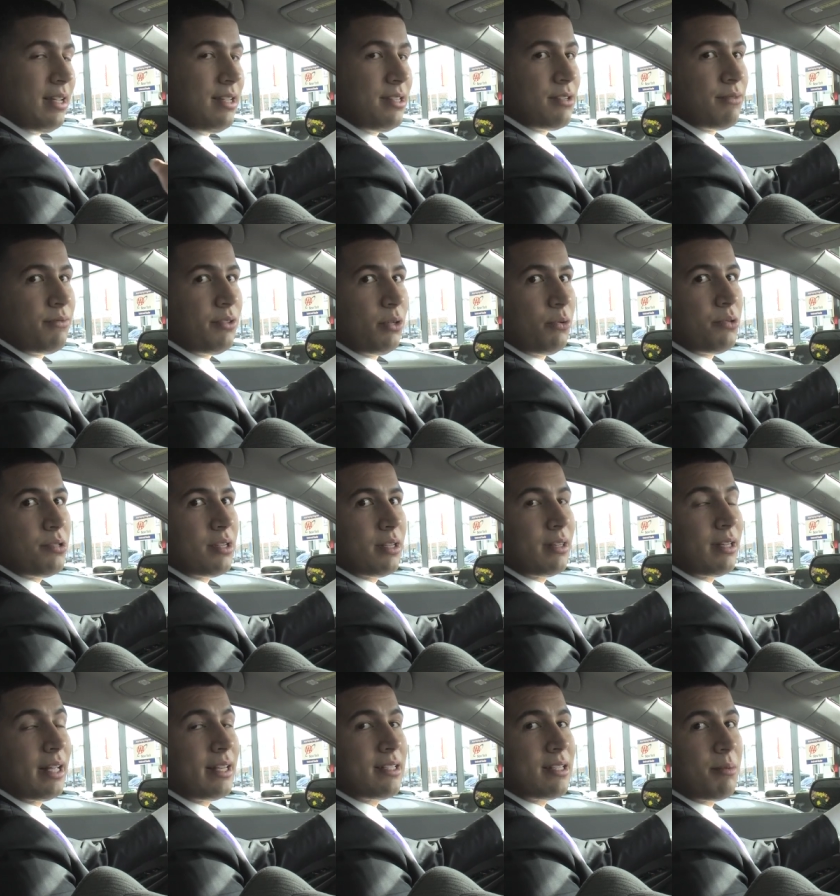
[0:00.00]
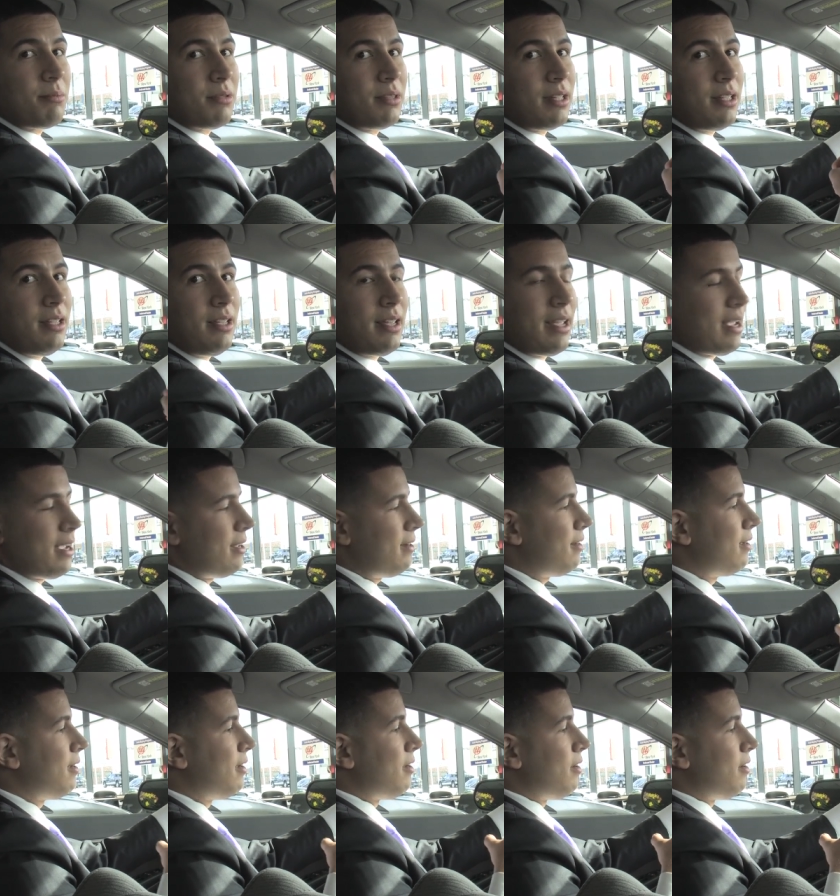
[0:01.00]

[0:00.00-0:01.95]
ease of use, and that's something that you can't